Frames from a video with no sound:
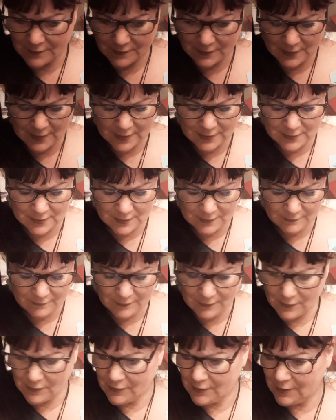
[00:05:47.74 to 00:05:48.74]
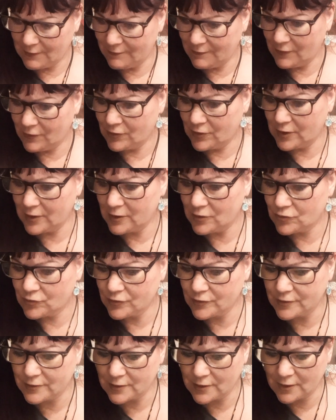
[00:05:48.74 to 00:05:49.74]
That's very, very
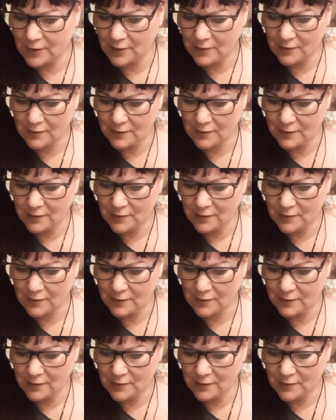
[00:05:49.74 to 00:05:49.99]
interesting.